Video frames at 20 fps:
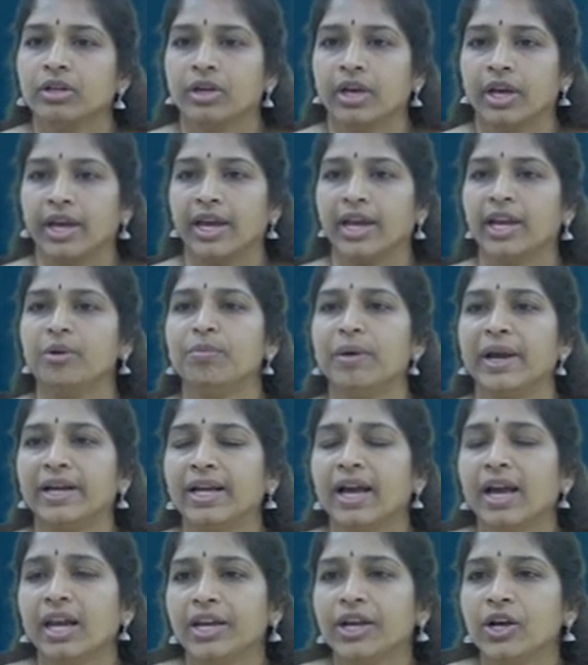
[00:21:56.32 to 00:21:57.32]
In
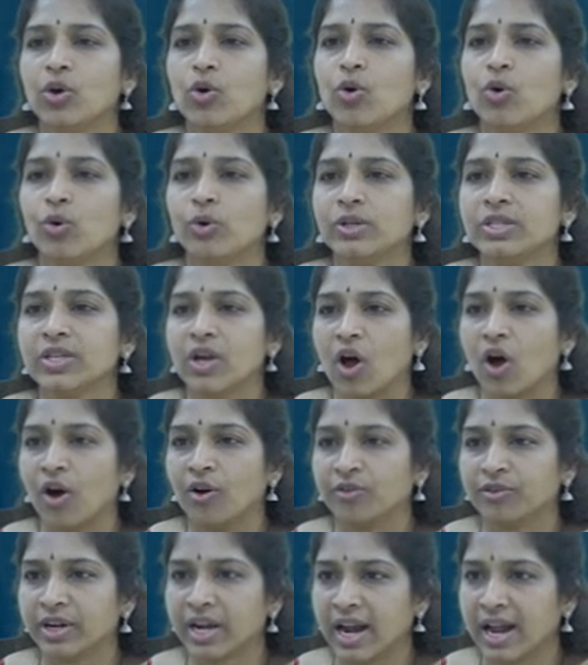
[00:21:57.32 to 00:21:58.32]
metallic cores of
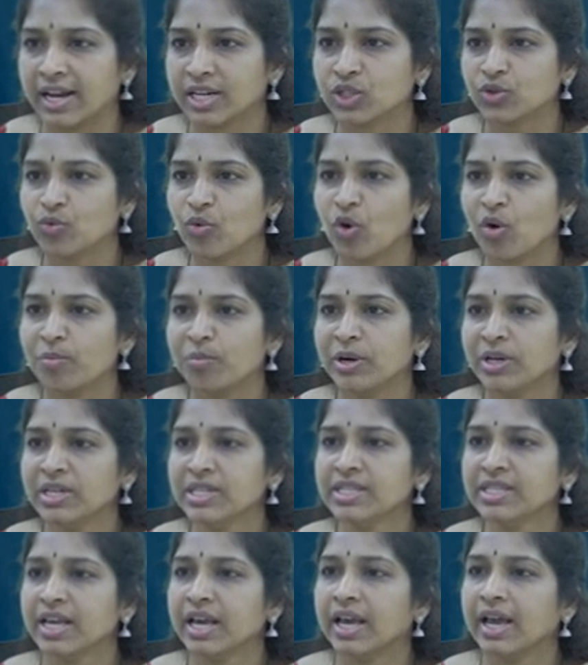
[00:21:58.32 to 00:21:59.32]
transformers,
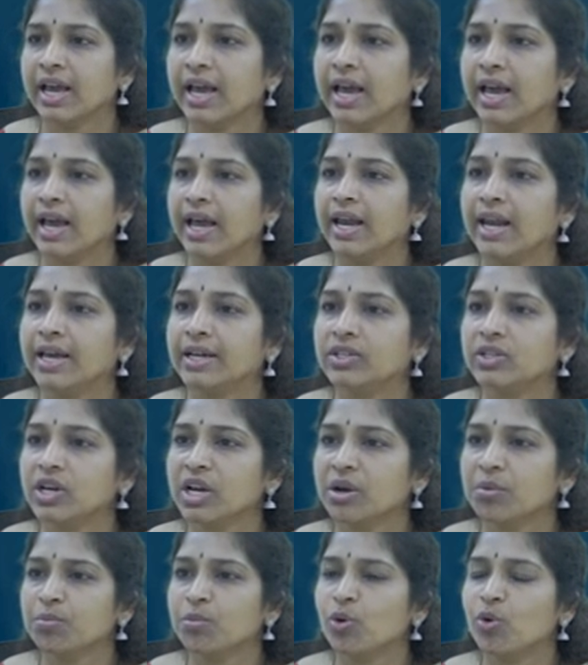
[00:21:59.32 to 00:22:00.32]
electric
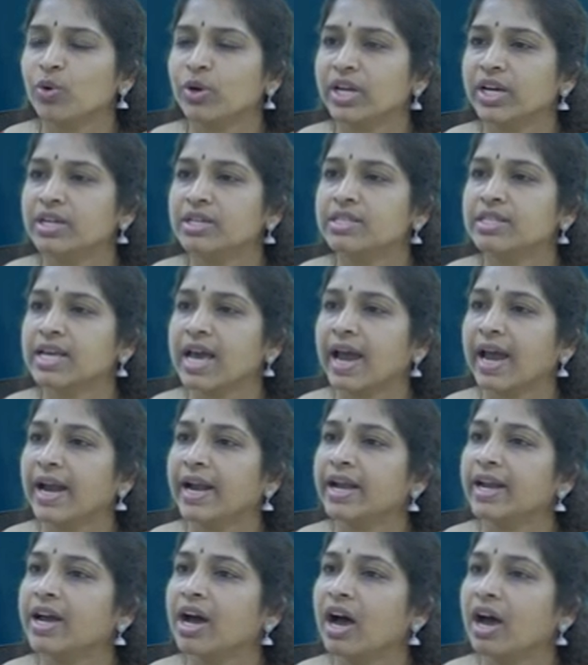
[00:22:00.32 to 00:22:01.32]
motors
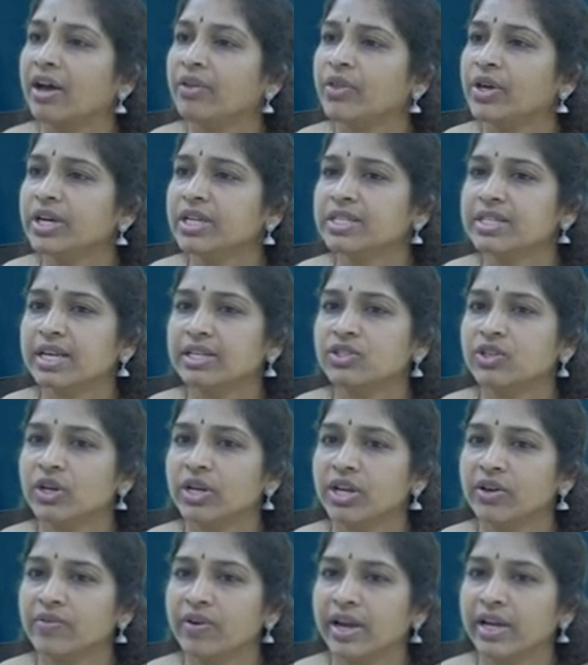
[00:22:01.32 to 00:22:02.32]
and other such
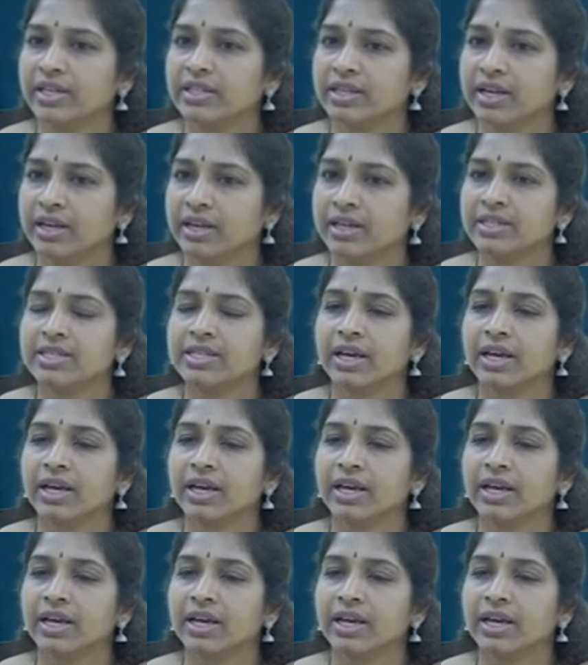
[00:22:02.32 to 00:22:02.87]
devices,